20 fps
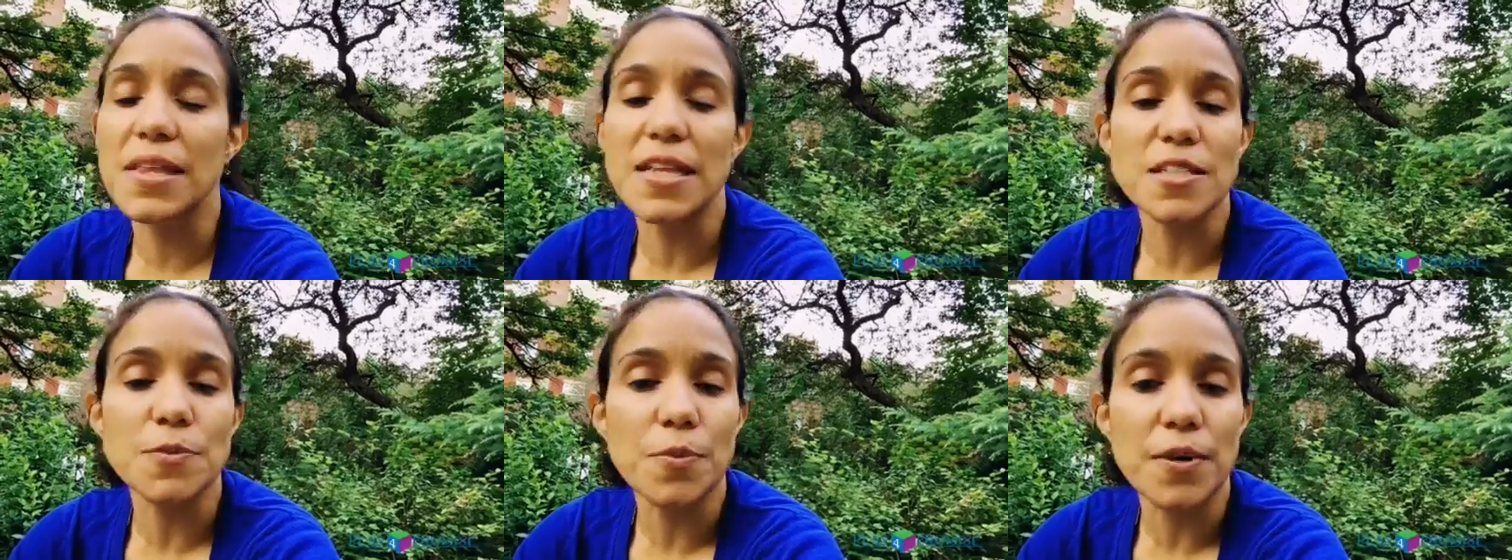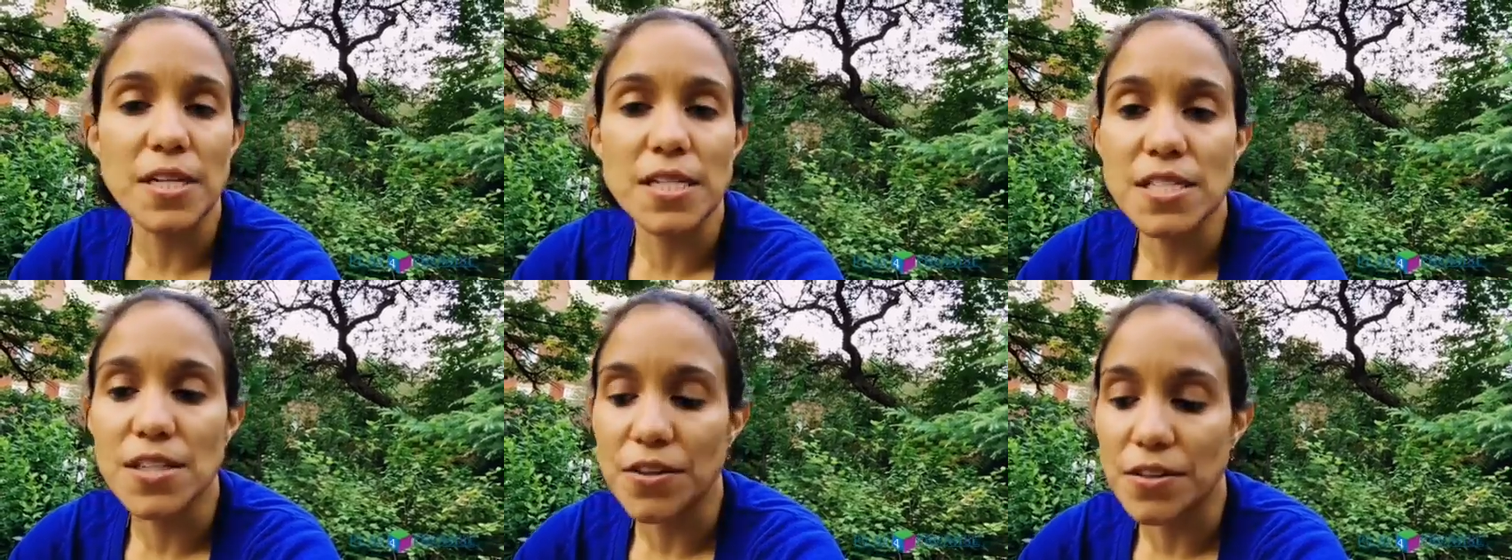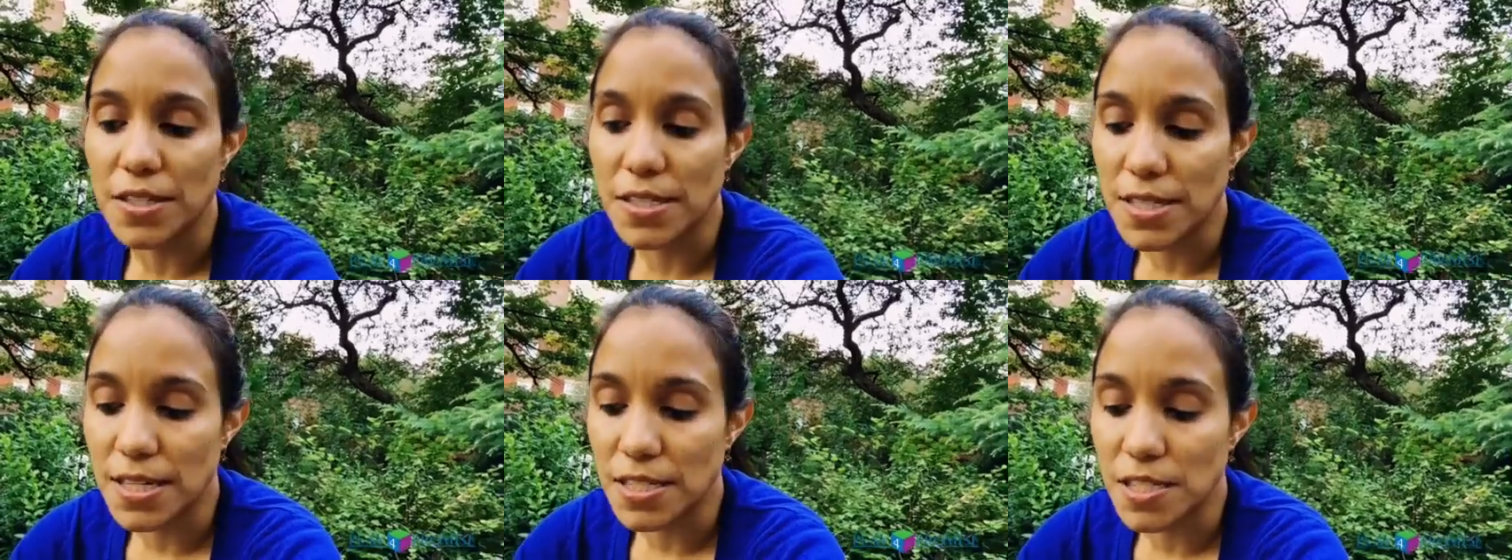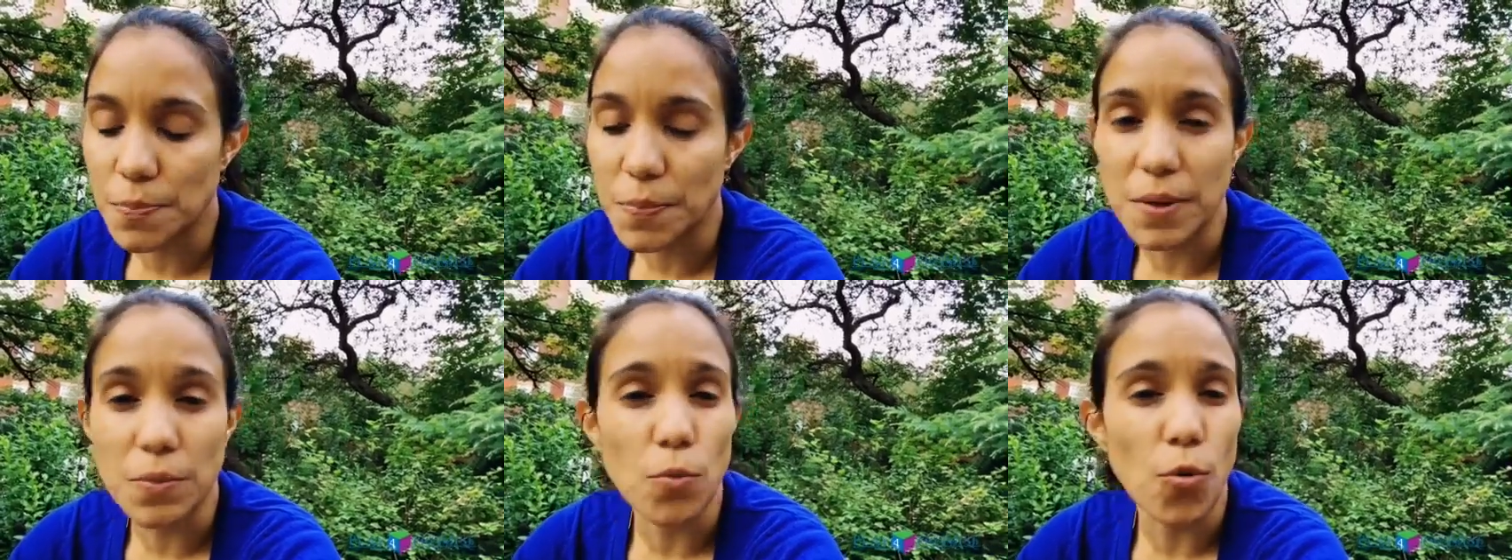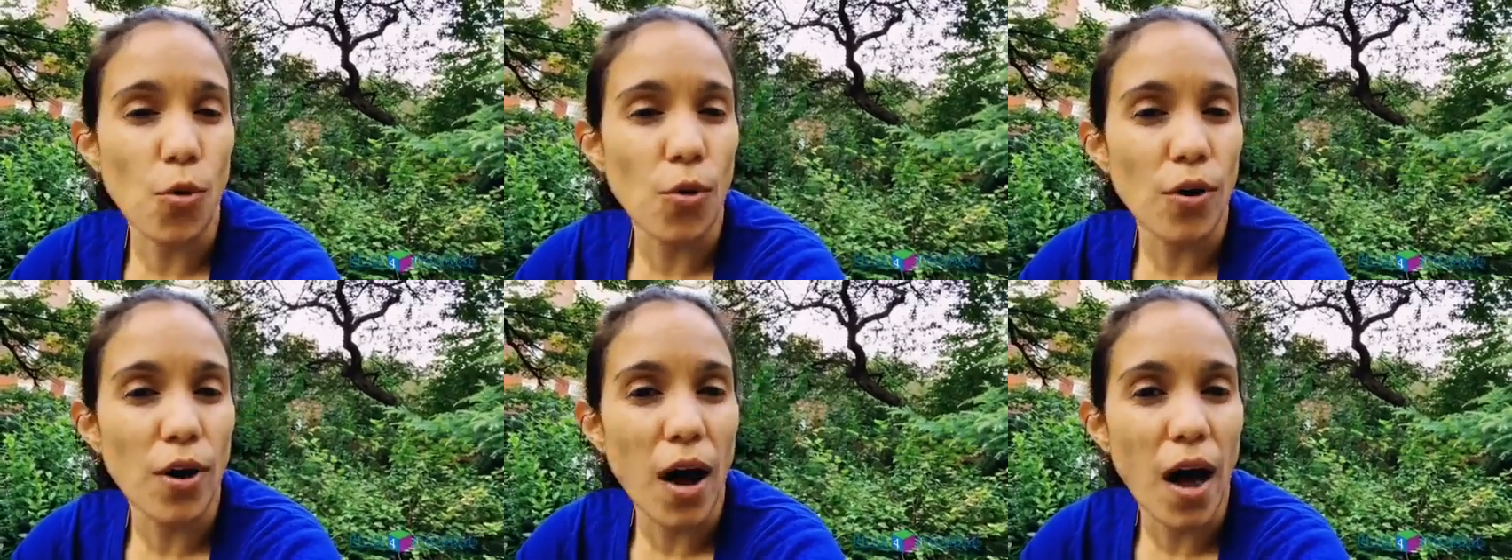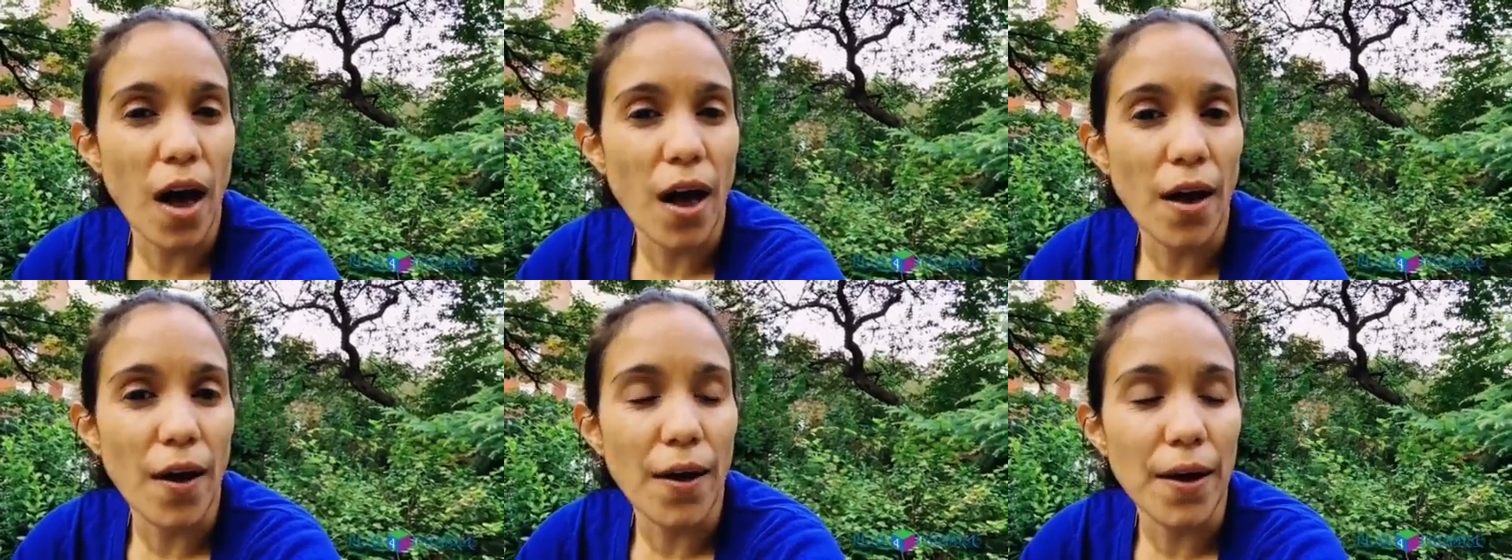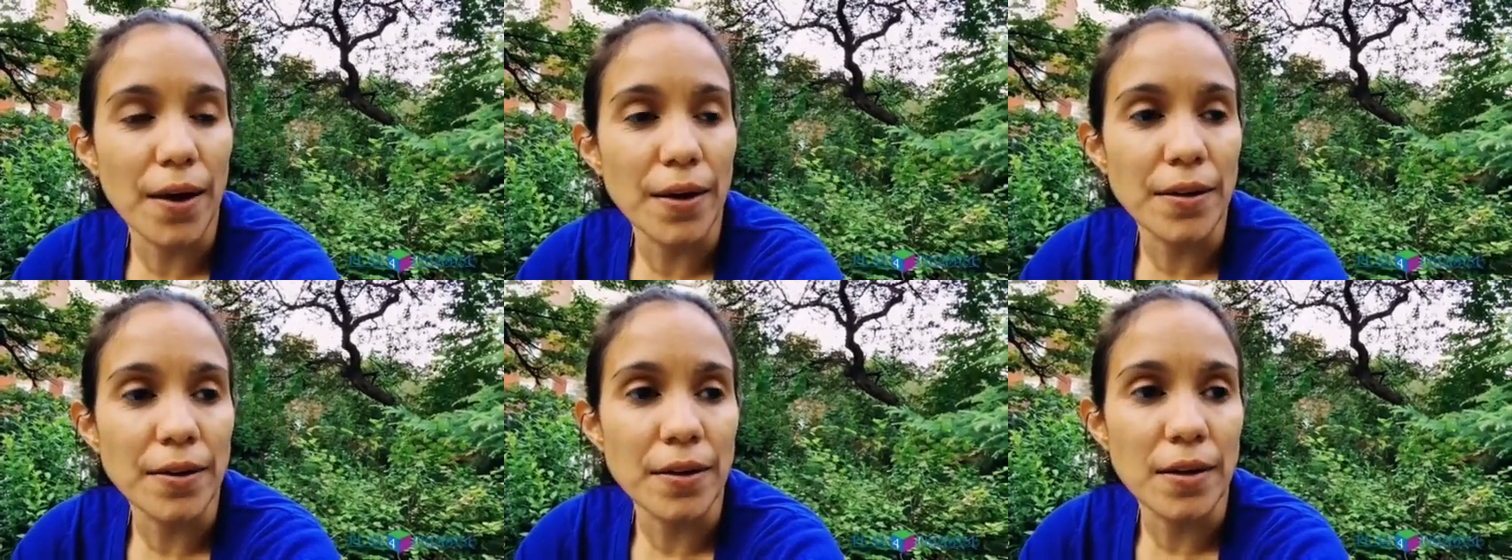that's pretty serious that's been more
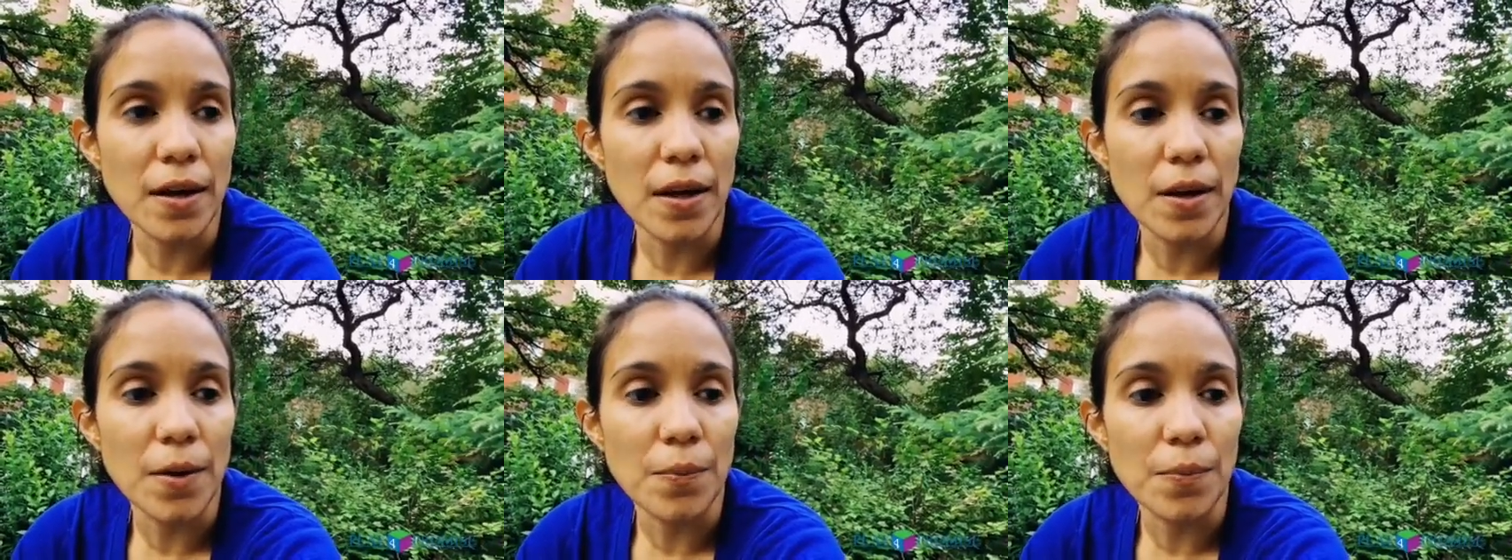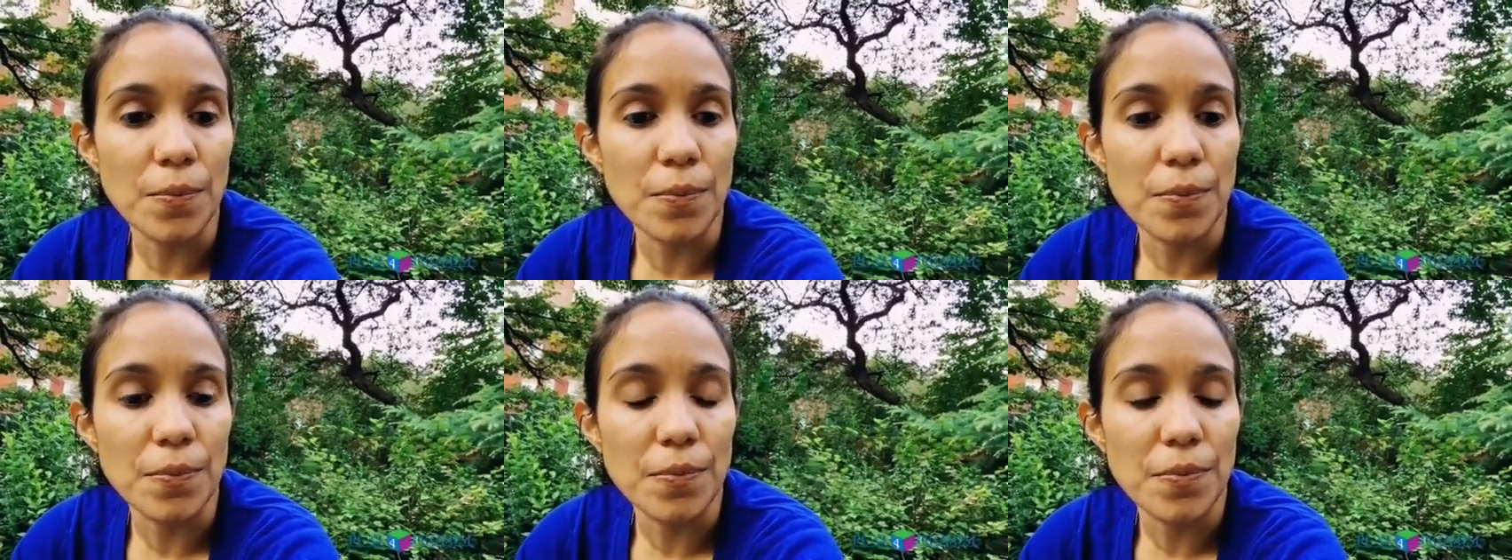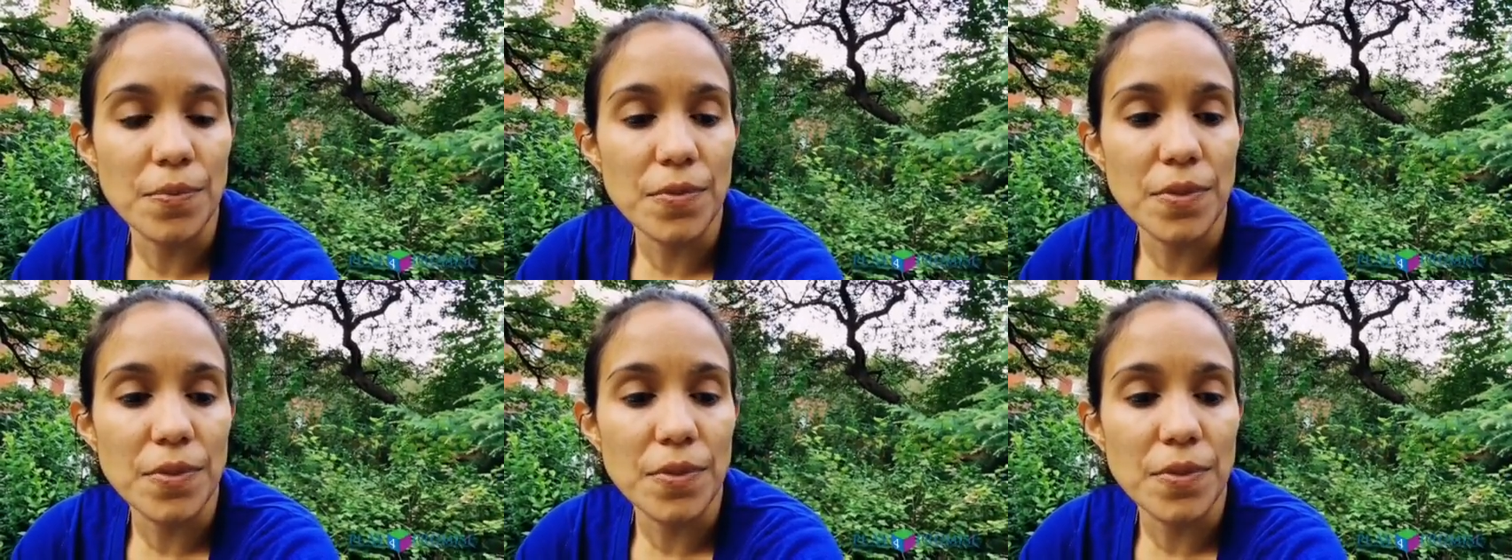on